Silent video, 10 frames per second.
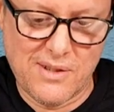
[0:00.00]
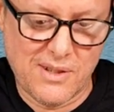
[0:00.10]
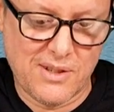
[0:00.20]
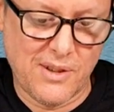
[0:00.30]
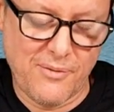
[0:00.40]

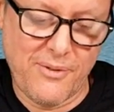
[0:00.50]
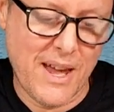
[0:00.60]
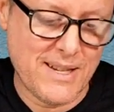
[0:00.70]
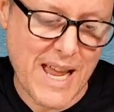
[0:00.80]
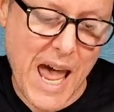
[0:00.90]
has done
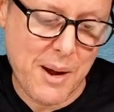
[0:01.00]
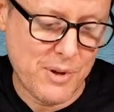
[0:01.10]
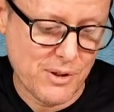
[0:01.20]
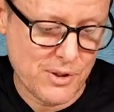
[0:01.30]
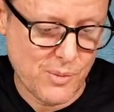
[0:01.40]

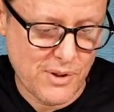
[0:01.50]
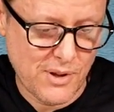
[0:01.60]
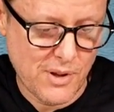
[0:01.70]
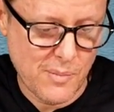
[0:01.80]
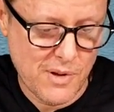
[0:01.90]
fantabulous with
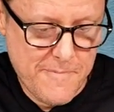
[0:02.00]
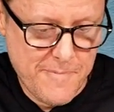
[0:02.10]
him.